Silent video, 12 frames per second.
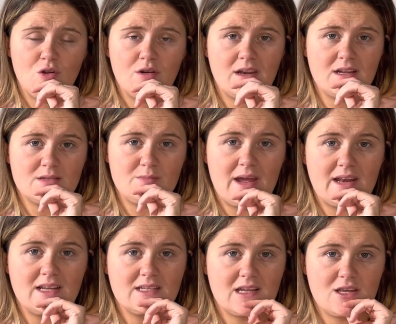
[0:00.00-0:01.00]
in as
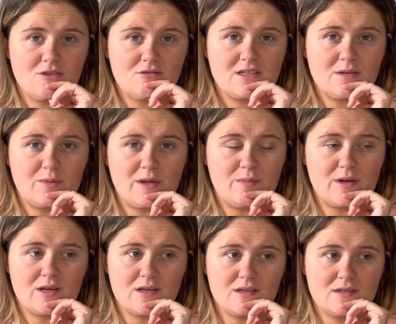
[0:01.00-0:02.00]
many as I used to be,
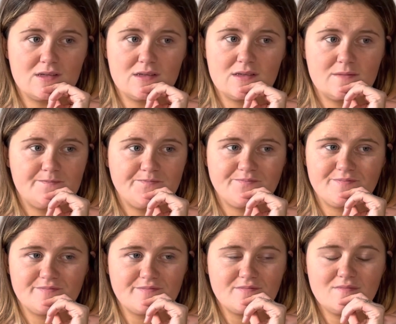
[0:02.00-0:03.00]
because
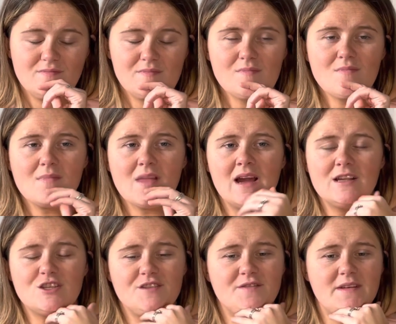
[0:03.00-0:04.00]
I
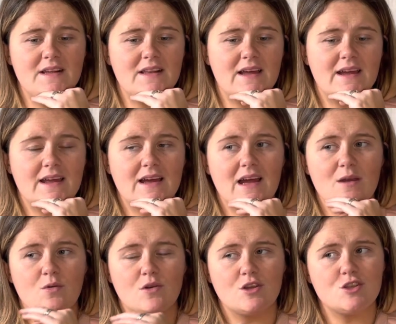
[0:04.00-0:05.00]
just feel like I
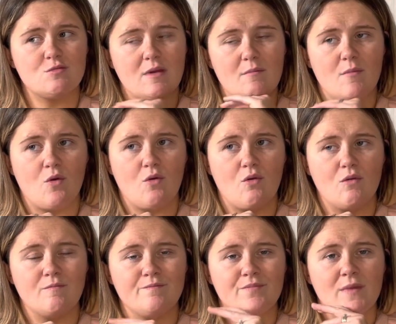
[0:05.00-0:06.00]
want to do it more
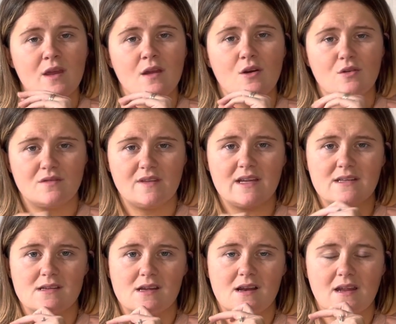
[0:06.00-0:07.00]

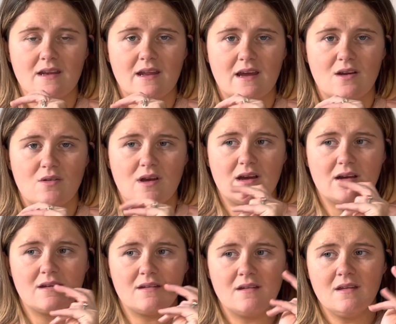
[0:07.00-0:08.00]
authentically now,
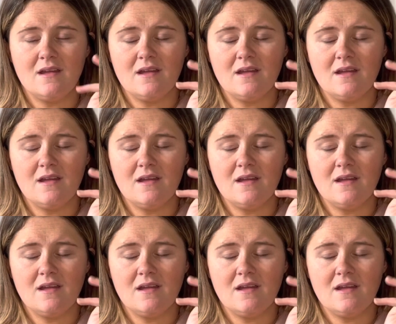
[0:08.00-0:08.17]
and